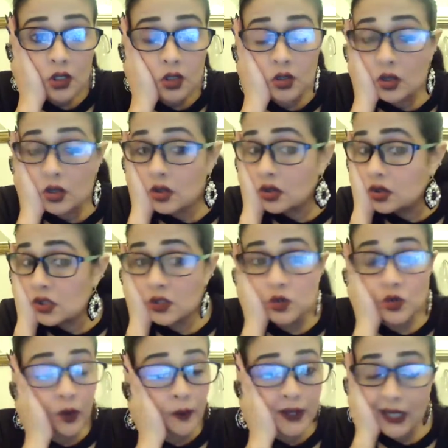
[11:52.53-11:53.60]
You,
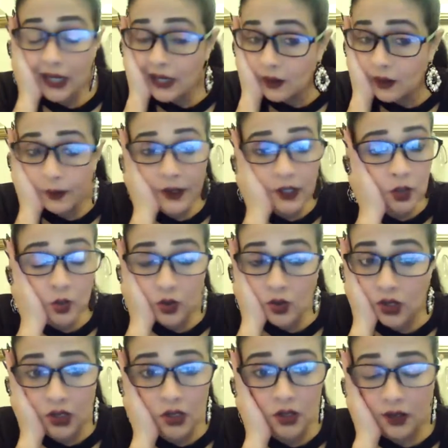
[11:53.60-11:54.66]
there's nobody helping you
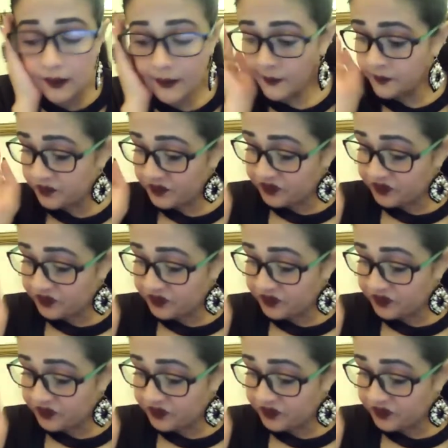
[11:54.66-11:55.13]
here.